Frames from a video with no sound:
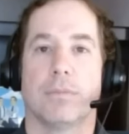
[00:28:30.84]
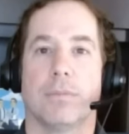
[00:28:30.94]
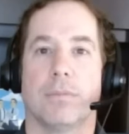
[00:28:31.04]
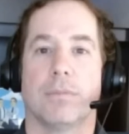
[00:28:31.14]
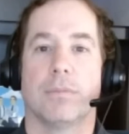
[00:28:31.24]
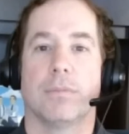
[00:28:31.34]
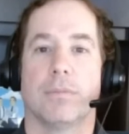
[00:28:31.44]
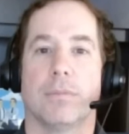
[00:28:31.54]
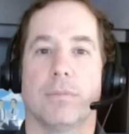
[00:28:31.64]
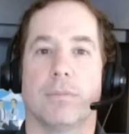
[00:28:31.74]

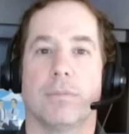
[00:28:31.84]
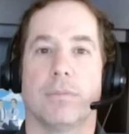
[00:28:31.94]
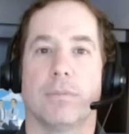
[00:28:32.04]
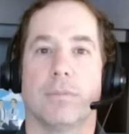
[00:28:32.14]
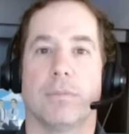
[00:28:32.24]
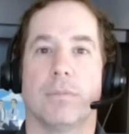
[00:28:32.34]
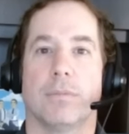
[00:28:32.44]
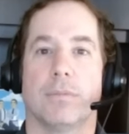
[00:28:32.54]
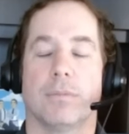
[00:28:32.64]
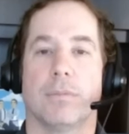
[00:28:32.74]

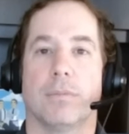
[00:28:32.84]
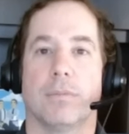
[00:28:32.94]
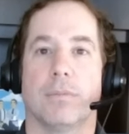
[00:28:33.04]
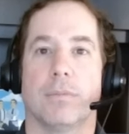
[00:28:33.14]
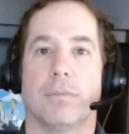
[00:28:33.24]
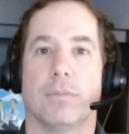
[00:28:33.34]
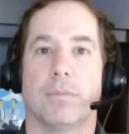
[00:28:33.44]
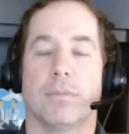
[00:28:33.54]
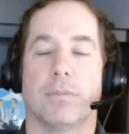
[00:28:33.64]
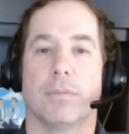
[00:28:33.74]

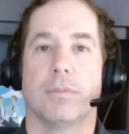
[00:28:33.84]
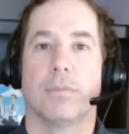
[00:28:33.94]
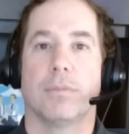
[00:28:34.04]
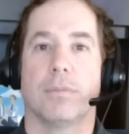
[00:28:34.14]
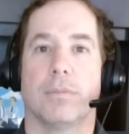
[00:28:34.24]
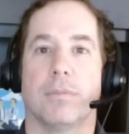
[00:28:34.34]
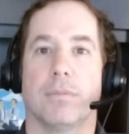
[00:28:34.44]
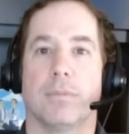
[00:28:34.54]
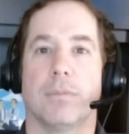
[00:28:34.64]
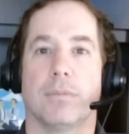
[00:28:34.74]

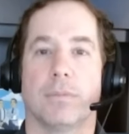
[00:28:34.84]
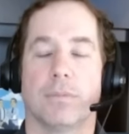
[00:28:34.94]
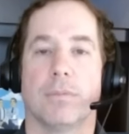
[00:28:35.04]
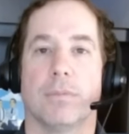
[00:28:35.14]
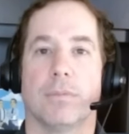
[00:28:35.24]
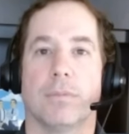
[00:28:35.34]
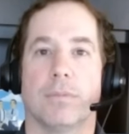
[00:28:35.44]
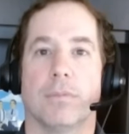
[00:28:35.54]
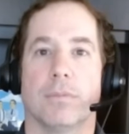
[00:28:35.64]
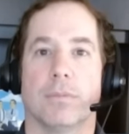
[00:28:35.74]

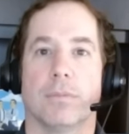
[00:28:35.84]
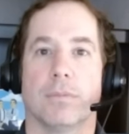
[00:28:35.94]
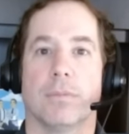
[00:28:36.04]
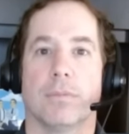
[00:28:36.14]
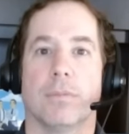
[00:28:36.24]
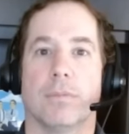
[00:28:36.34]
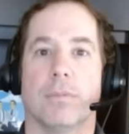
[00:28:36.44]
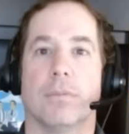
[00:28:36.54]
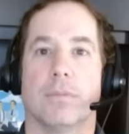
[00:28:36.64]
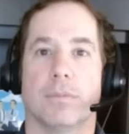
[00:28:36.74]

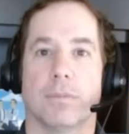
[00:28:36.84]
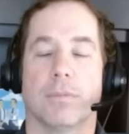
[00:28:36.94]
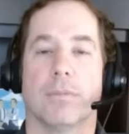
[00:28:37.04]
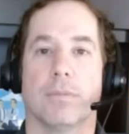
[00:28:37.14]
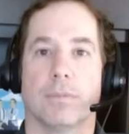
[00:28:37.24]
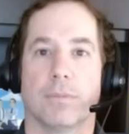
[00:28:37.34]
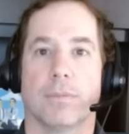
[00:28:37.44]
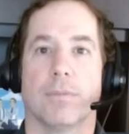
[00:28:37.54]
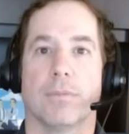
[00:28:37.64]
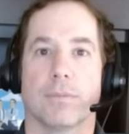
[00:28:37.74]

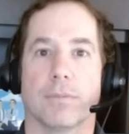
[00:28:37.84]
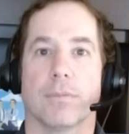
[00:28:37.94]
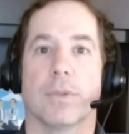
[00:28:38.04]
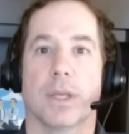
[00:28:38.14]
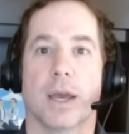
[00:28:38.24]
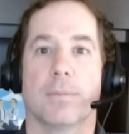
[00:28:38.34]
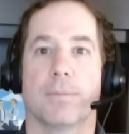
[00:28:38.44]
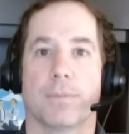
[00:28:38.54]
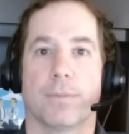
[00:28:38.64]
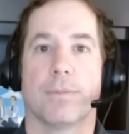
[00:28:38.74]
This person isn't speaking.